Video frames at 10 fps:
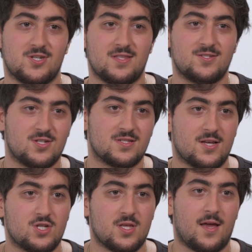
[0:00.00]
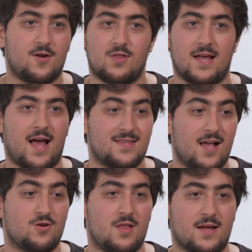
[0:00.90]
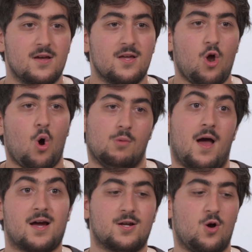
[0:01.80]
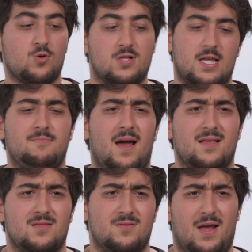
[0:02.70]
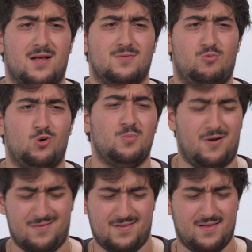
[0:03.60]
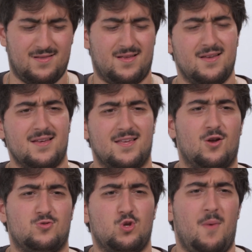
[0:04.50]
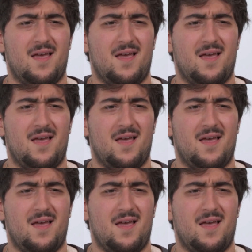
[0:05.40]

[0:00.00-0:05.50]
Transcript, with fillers: that she doesn't like, she's like, or like I tell her like, no, I'm not gonna go clean my my room and you know do my